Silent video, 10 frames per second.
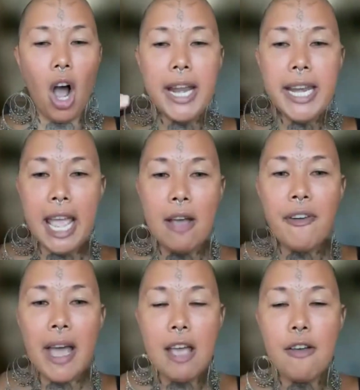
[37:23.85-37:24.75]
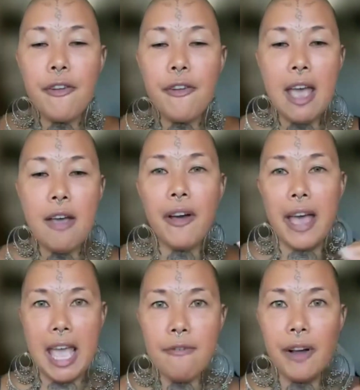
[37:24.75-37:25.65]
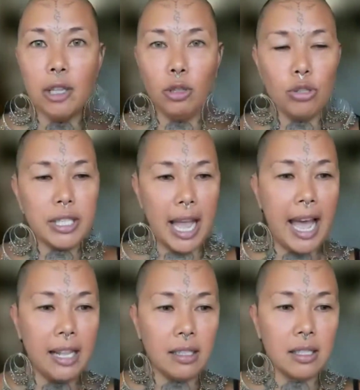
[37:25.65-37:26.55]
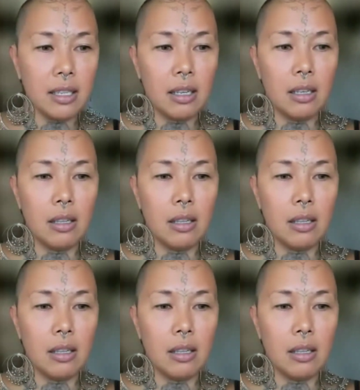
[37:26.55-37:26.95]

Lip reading: I never, ever, ever, ever looked at